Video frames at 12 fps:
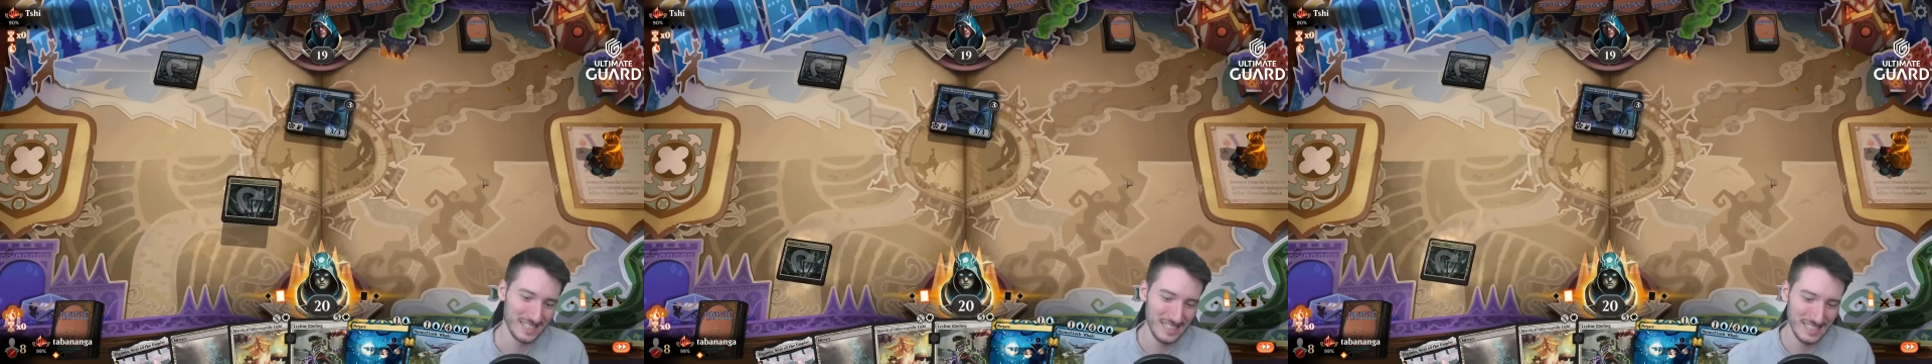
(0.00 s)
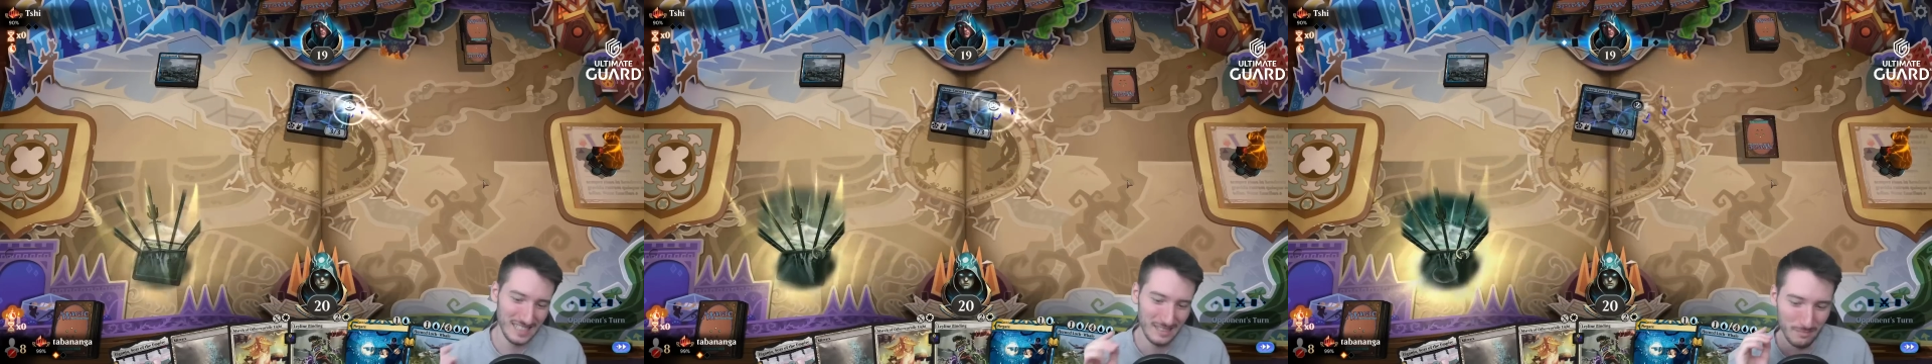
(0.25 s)

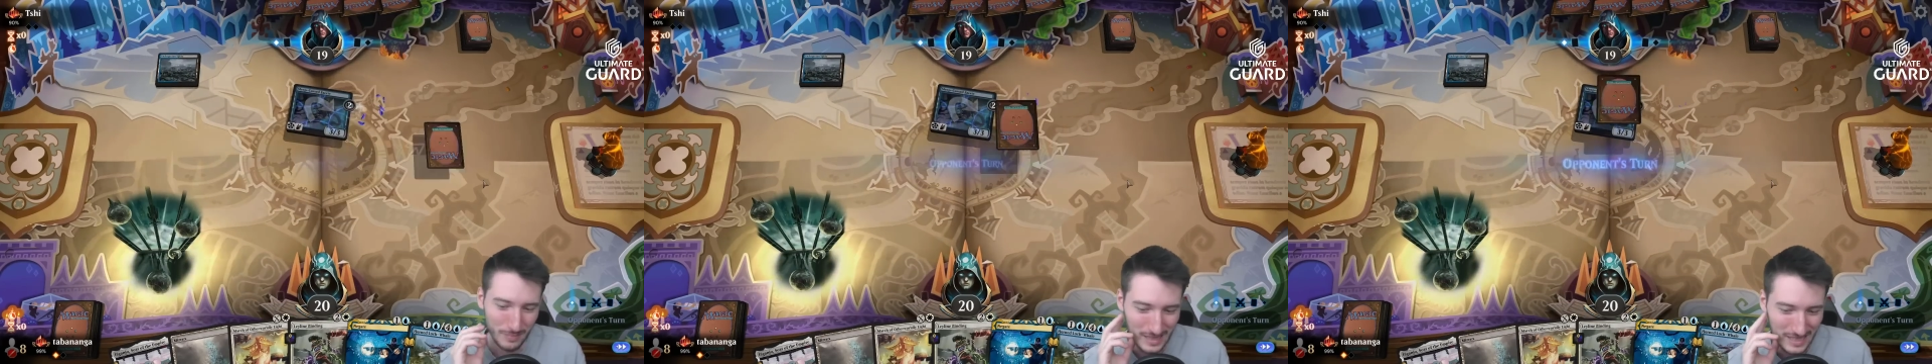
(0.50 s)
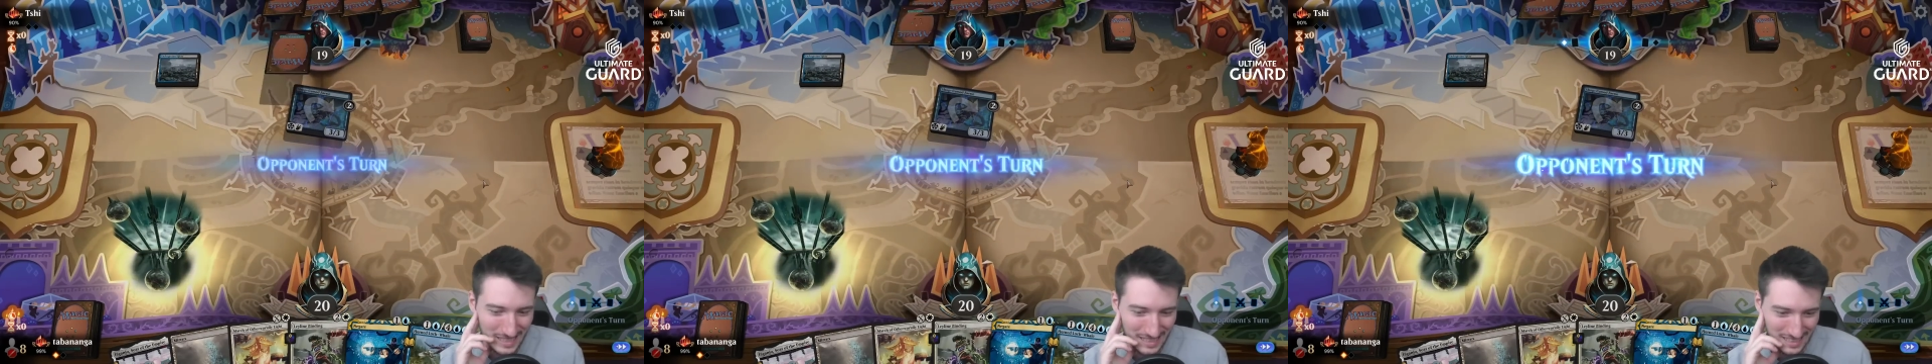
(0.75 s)
Easy
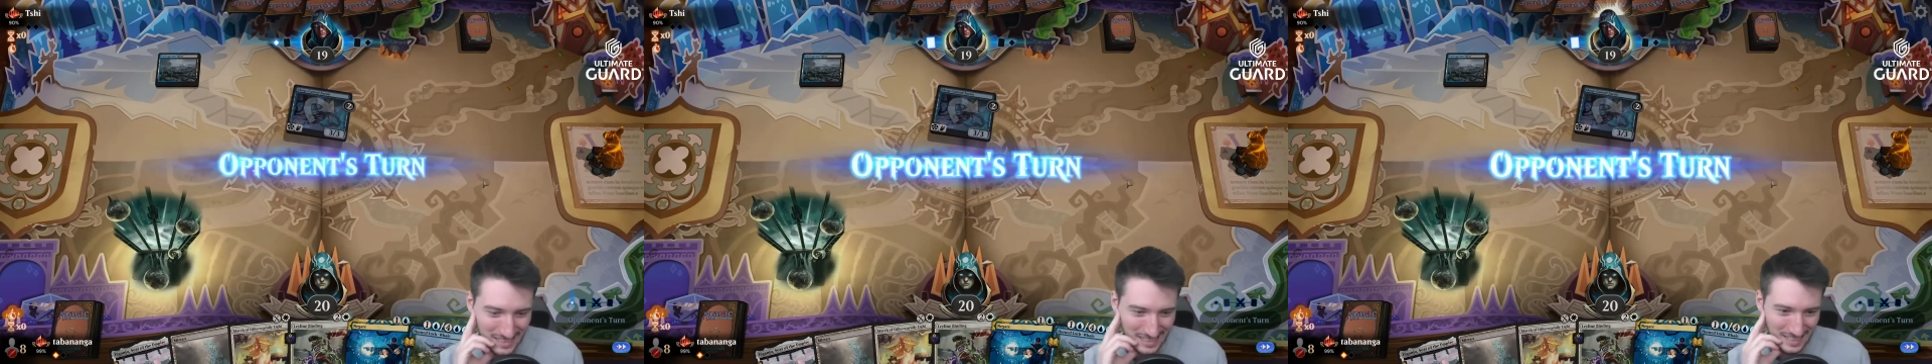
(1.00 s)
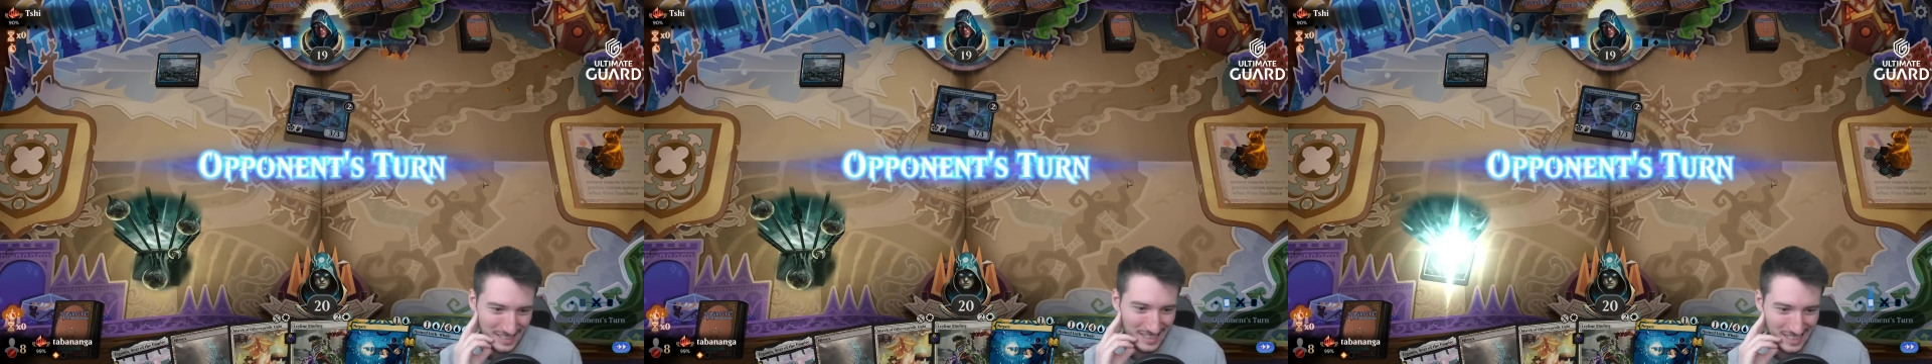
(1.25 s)
peasy,
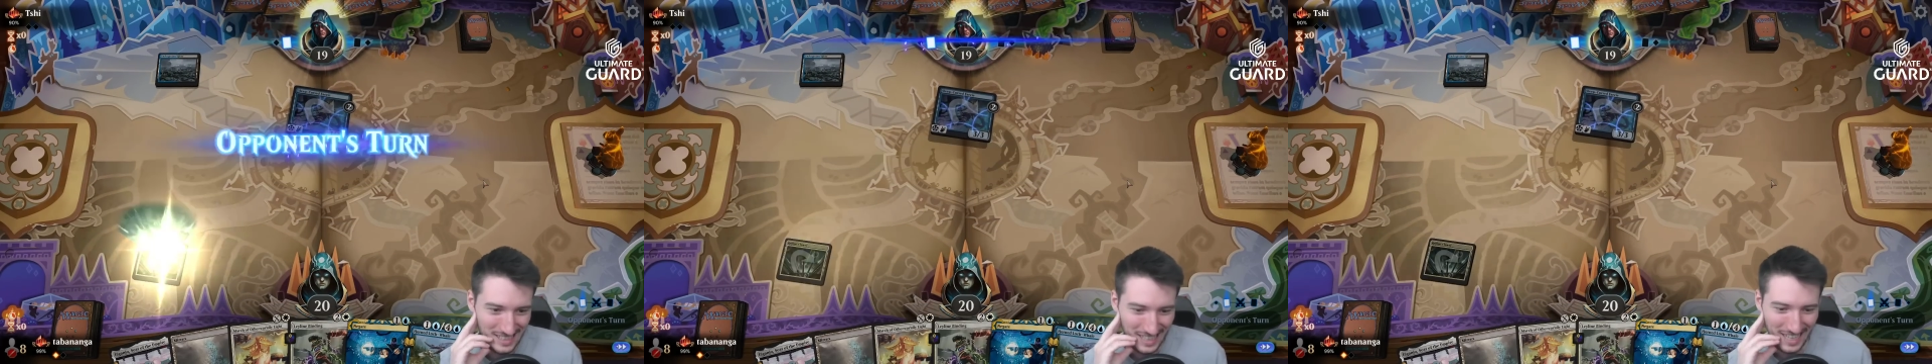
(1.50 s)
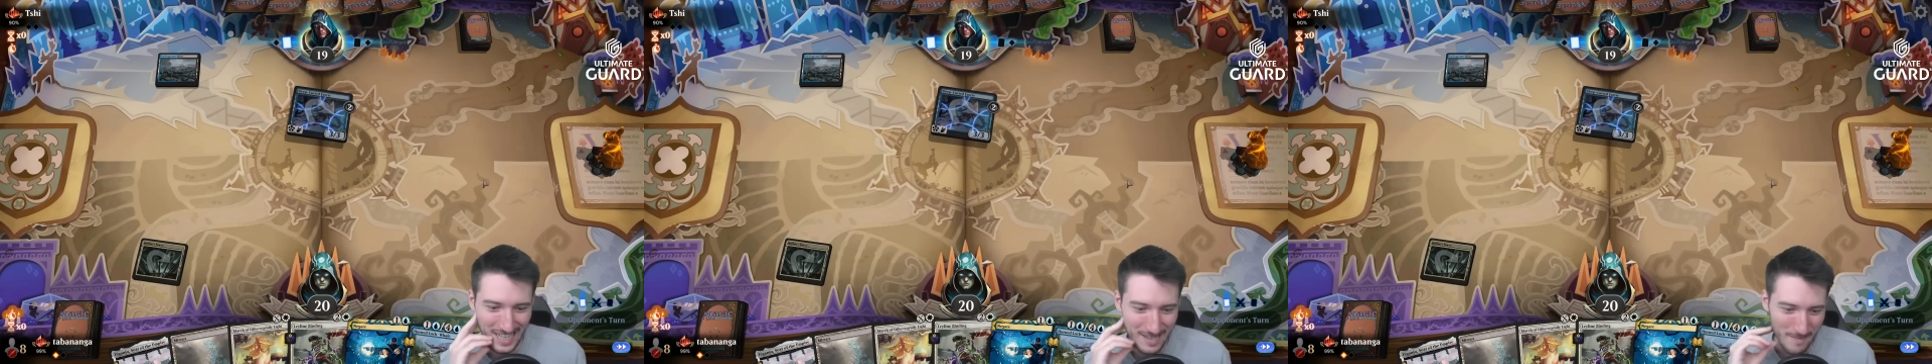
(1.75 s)
easy
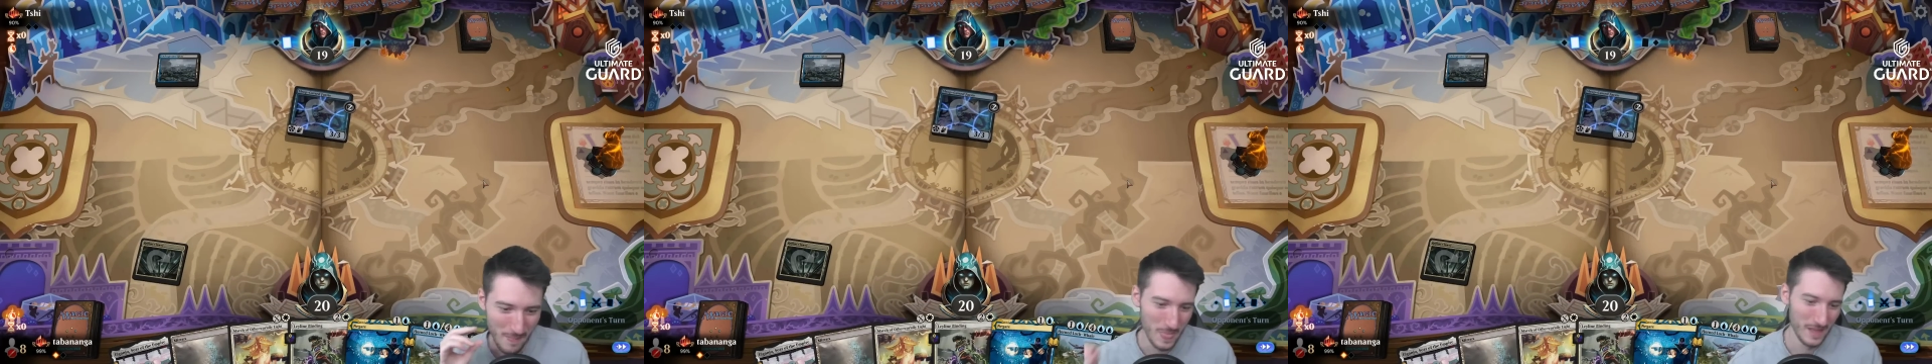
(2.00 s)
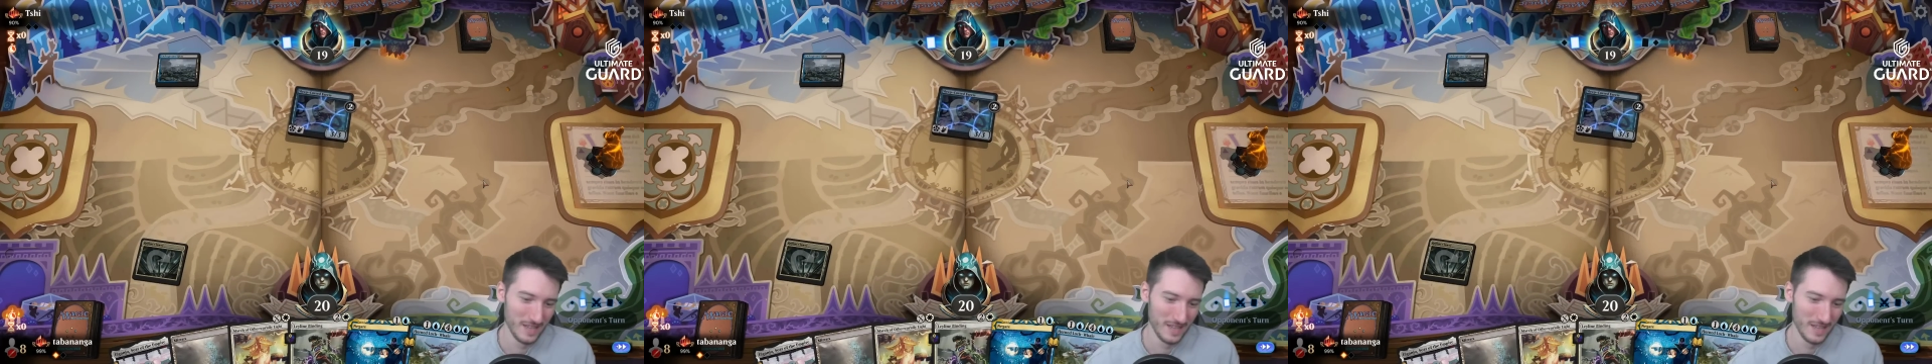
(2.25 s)
game.